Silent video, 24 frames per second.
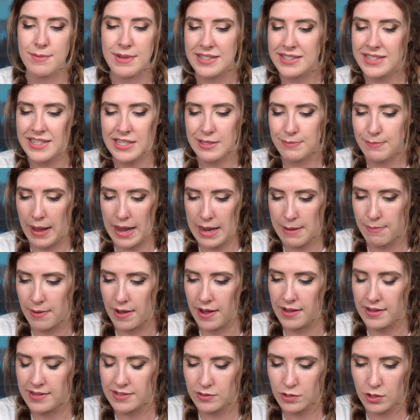I'm guessing it's
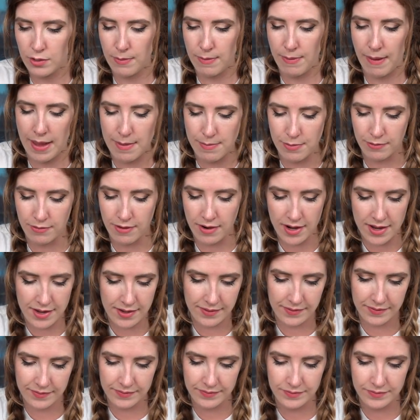paper. It's got to be paper, right?